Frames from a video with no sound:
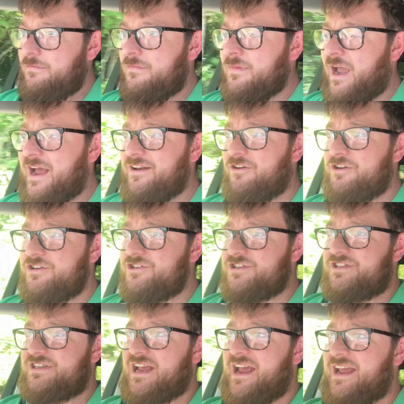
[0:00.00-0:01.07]
and I can
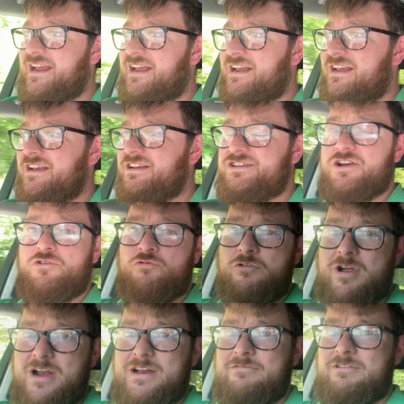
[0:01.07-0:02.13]
just say it's a
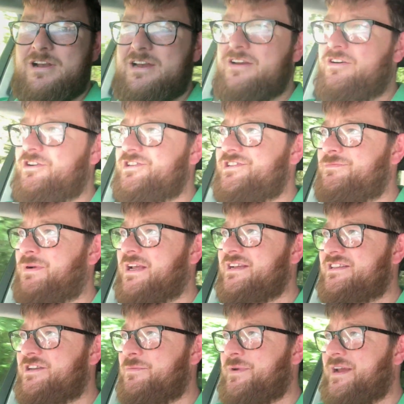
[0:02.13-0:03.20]
really nice place
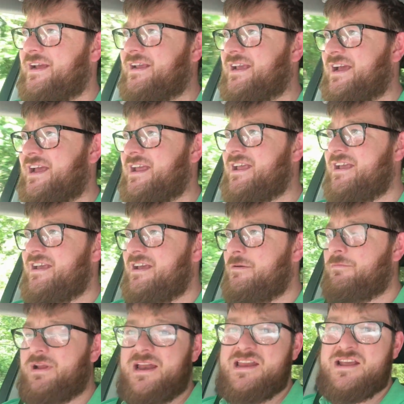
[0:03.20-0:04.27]
to be. Okay,
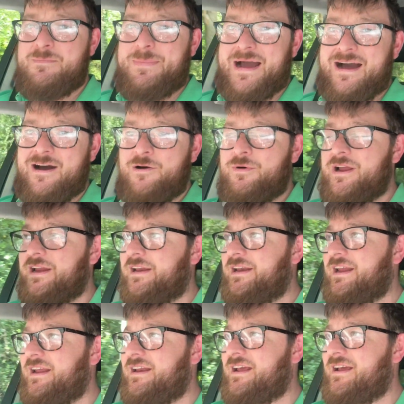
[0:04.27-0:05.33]
plenty of power where you
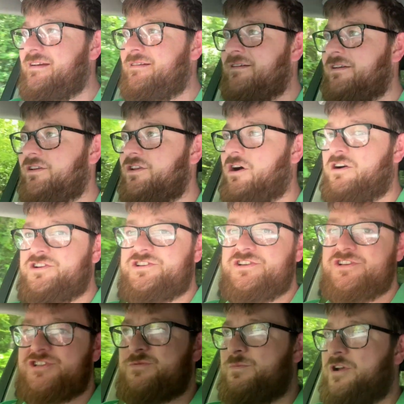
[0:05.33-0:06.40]
need it, nice
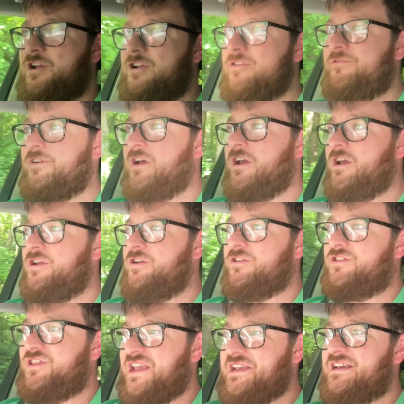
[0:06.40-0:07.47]
and smooth. You'd
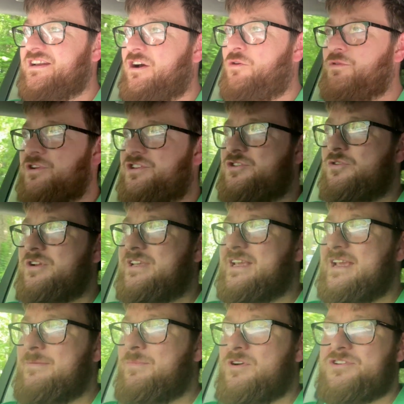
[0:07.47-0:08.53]
think an older sort of
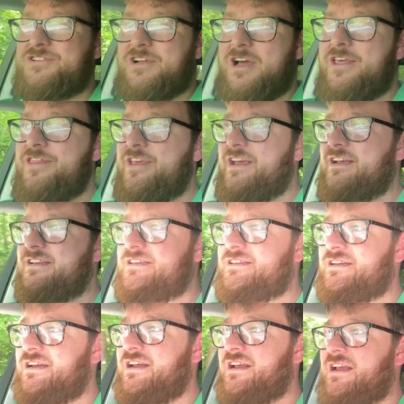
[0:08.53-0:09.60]
gearbox like this
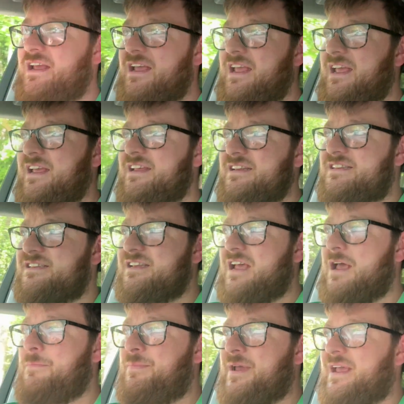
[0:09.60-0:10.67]
is
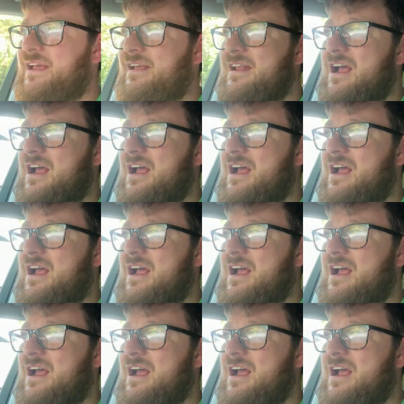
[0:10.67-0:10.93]
a bit